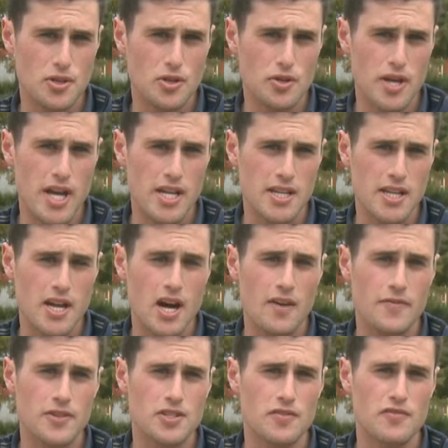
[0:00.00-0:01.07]
created the
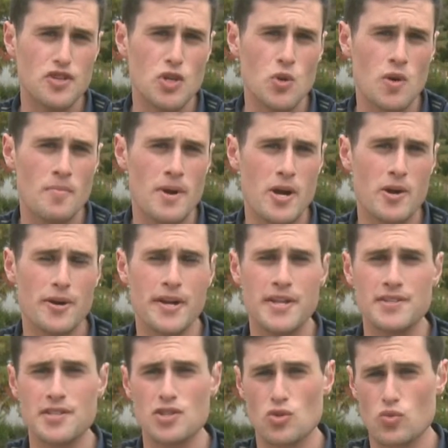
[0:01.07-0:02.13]
Office of New
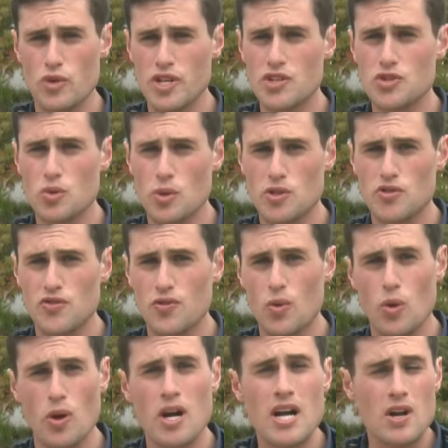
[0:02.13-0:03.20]
Americans as a resource
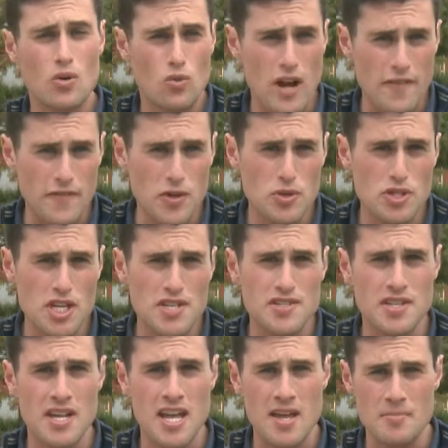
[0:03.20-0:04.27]
for refugees
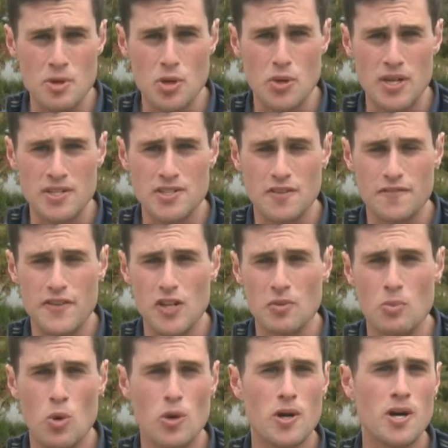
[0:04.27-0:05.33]
and immigrants to feel
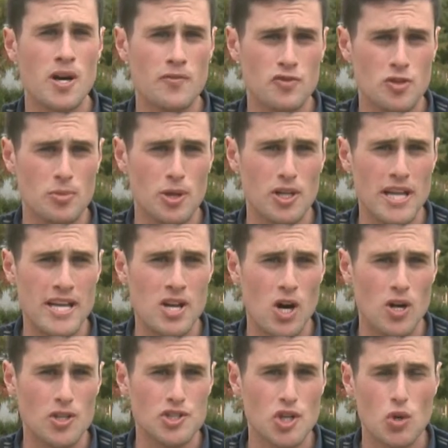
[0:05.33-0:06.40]
more comfortable and
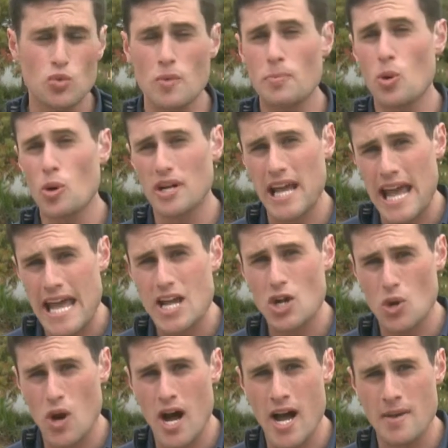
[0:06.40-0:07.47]
also report hate
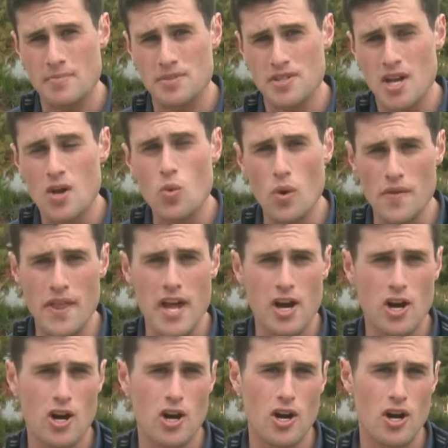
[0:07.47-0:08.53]
crimes when they
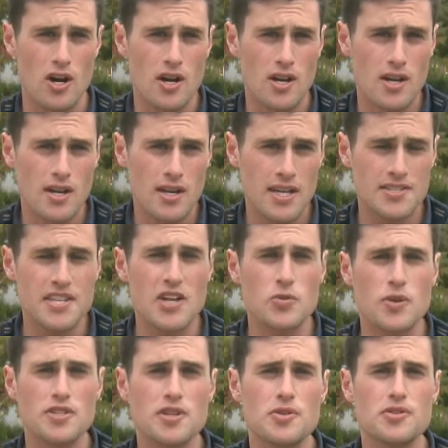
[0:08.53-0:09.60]
occur. In
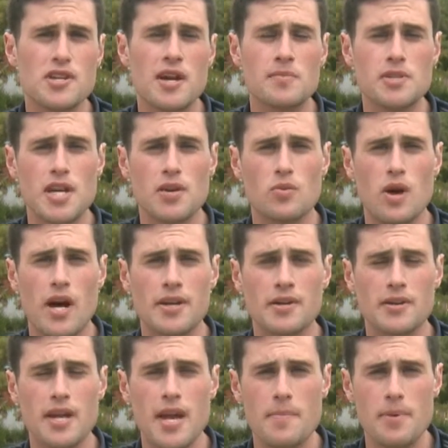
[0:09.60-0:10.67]
Southwest Houston, I'm Jake
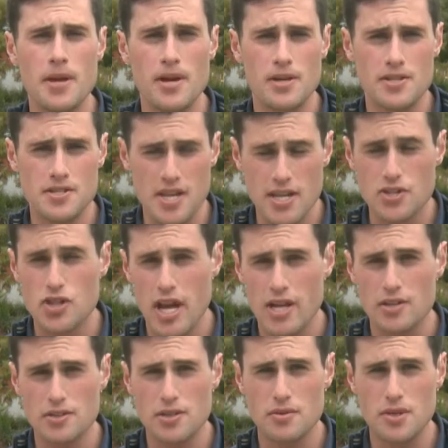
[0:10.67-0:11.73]
Reiner, KPRC
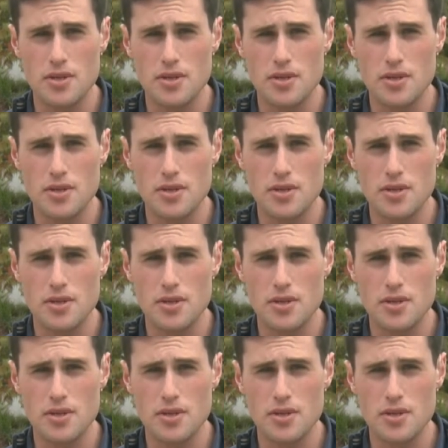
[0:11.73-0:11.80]
Channel 2